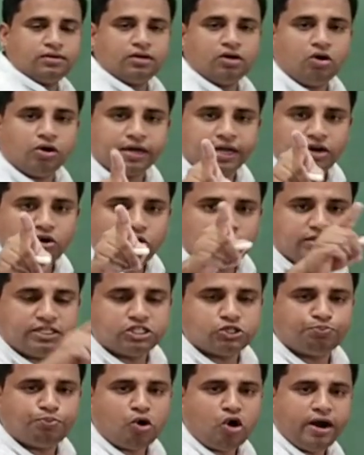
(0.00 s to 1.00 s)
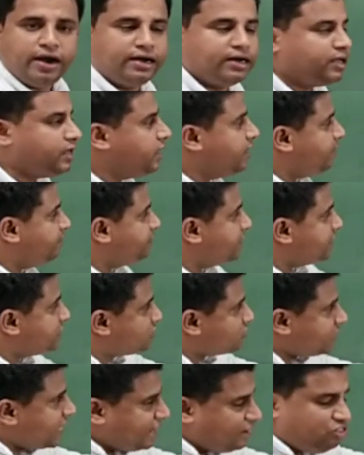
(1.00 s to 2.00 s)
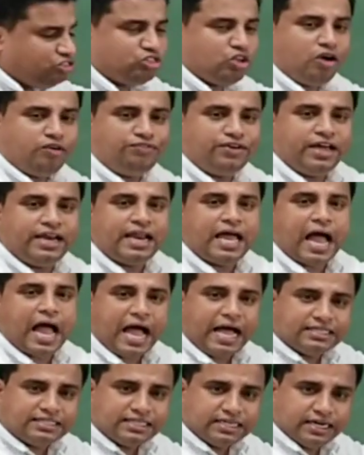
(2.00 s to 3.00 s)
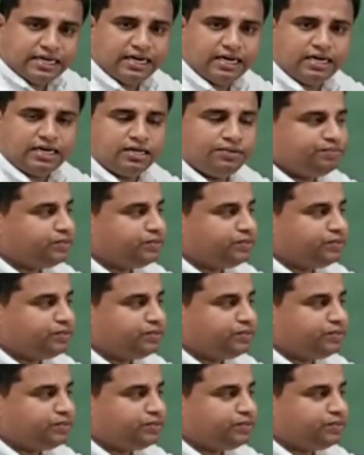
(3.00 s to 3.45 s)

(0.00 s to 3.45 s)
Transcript: Okay, note this point. The strength of an acid